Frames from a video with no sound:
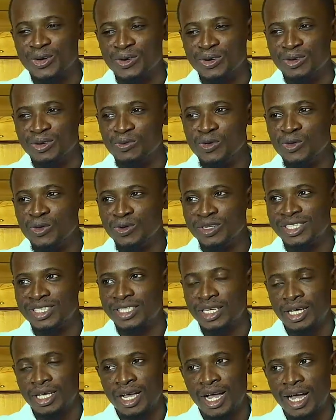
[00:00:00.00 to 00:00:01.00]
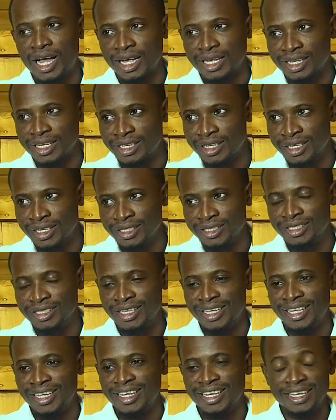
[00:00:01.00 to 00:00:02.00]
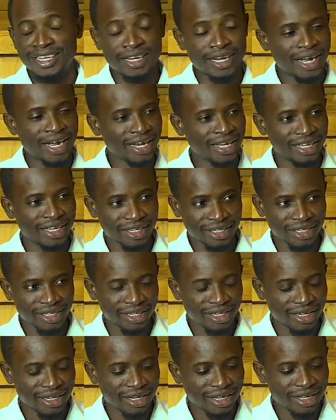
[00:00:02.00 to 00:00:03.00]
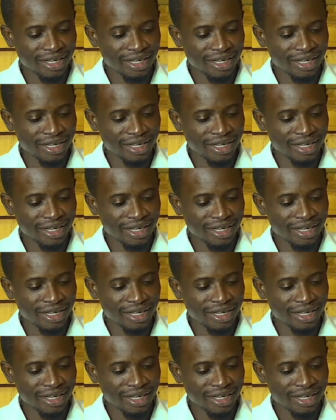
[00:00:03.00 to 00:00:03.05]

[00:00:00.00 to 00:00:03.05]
So we wouldn't say hack. In hacking, in